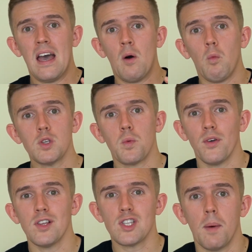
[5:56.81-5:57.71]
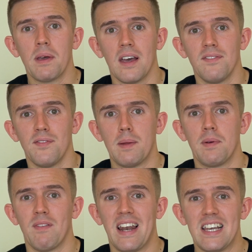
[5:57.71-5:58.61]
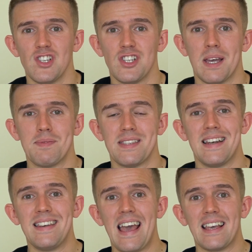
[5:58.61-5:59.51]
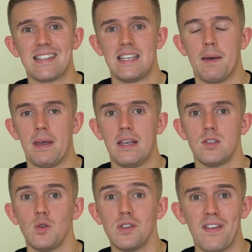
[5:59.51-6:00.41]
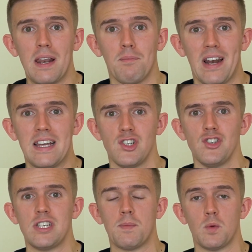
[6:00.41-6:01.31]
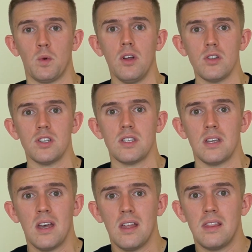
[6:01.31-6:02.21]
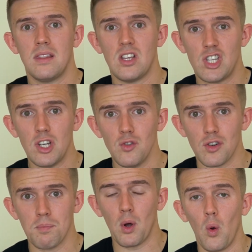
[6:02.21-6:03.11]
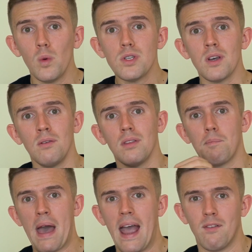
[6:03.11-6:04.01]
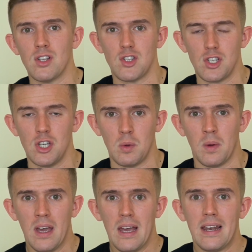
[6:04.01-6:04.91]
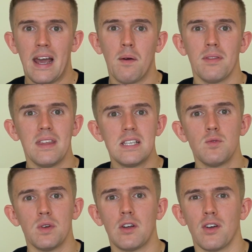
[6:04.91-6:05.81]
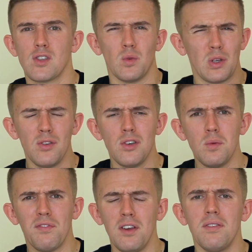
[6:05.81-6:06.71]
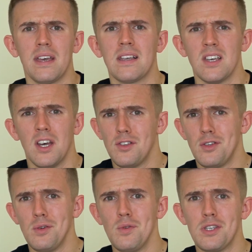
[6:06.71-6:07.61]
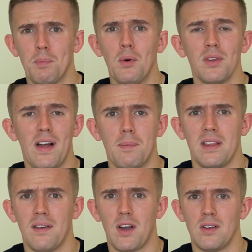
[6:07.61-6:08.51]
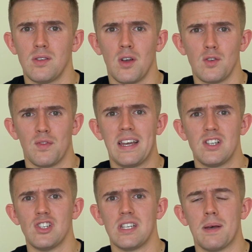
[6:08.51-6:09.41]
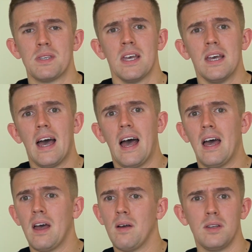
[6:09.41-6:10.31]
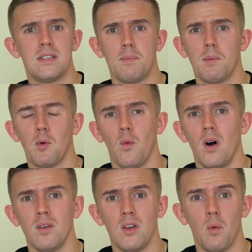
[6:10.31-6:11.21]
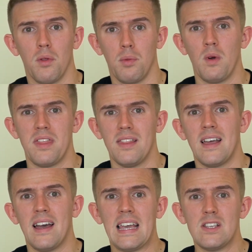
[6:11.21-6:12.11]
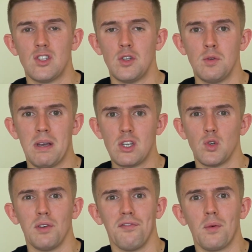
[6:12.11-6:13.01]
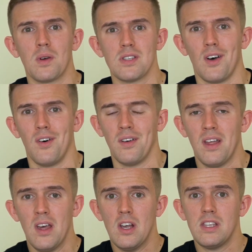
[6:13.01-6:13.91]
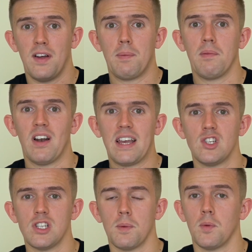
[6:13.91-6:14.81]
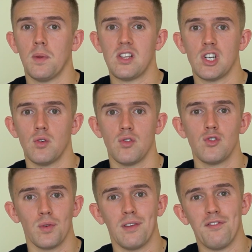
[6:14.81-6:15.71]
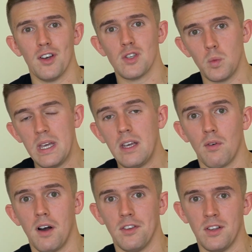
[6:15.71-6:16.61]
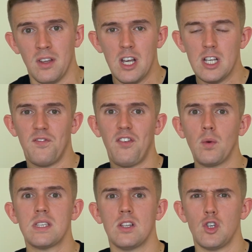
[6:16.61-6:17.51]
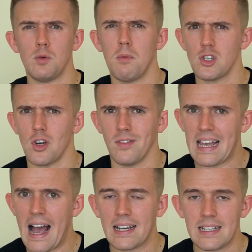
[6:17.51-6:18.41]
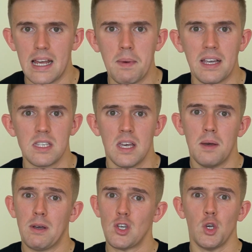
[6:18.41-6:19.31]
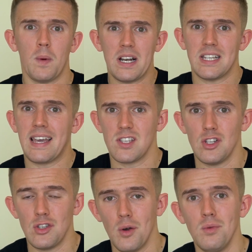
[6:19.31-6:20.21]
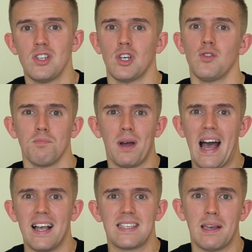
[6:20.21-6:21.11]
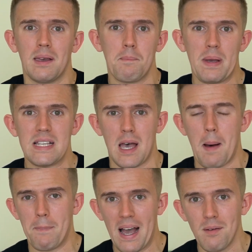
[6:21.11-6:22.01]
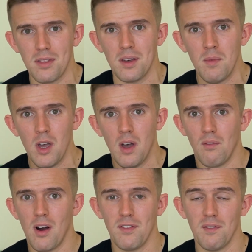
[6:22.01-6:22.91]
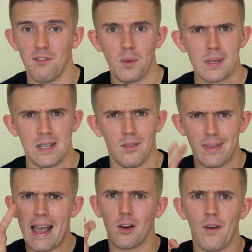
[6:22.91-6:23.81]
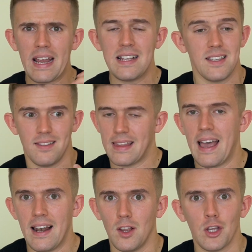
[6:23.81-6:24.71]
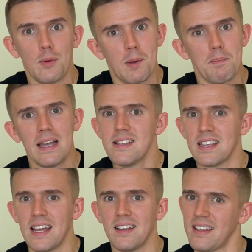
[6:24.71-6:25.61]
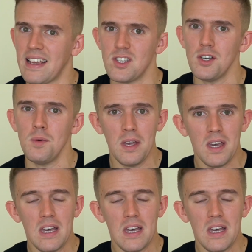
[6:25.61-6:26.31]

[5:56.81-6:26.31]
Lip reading: Whilst we're on the topic of developing relationships, the next tip is to develop relationships with not just the children, also the parents too. Now, this is really critical. You can do a few things to support developing those relationships. Tip number one within that is to make sure you focus on developing relationships with the children during the first week, rather than focusing too much on the academics. Make sure you actually get to know the children by asking bits about them, rather than focusing on their grades. They're little human beings at the end of the day too.